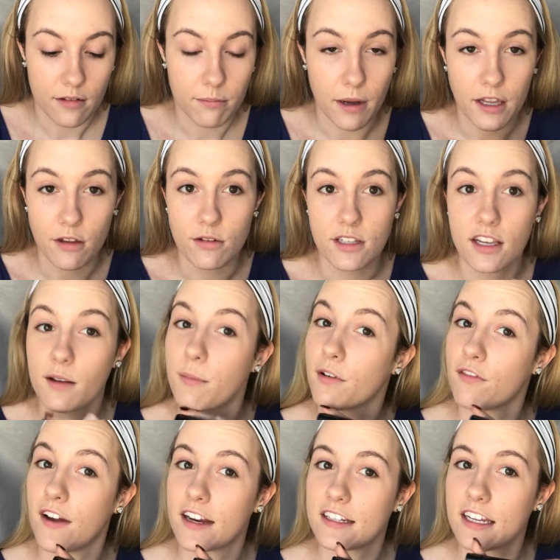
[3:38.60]
by using a
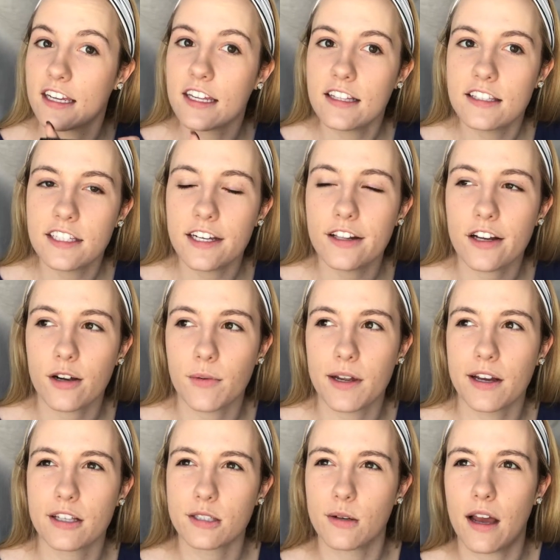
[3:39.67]
perfecting concealer. We
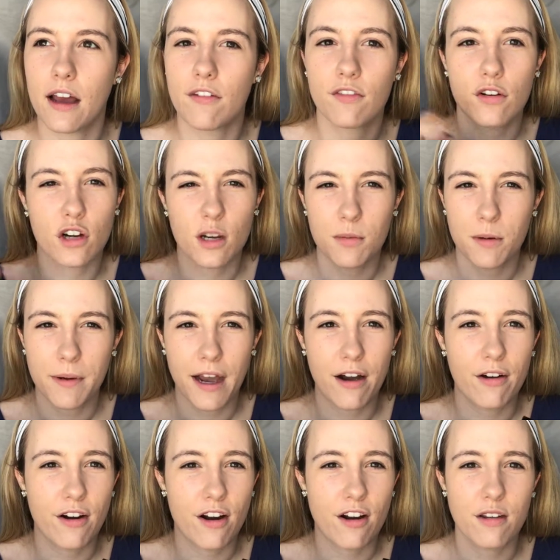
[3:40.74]
also have cream to
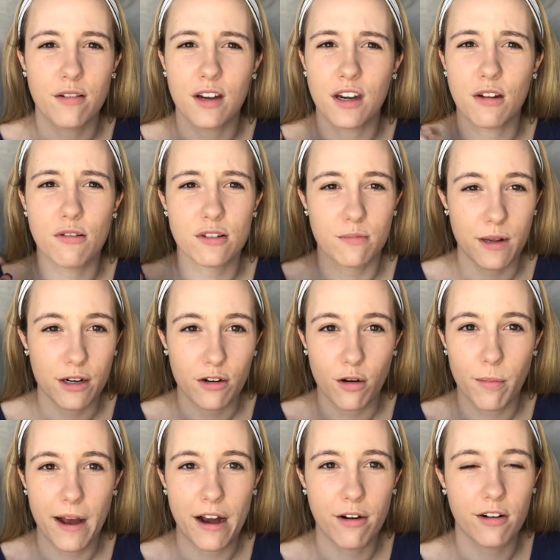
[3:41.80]
powder. You could use
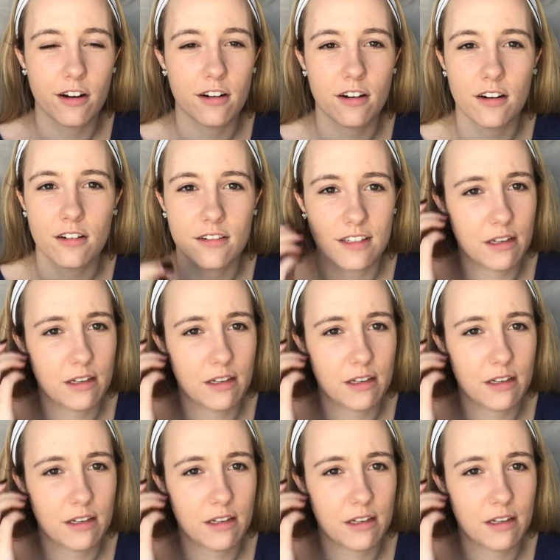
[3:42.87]
mineral powder.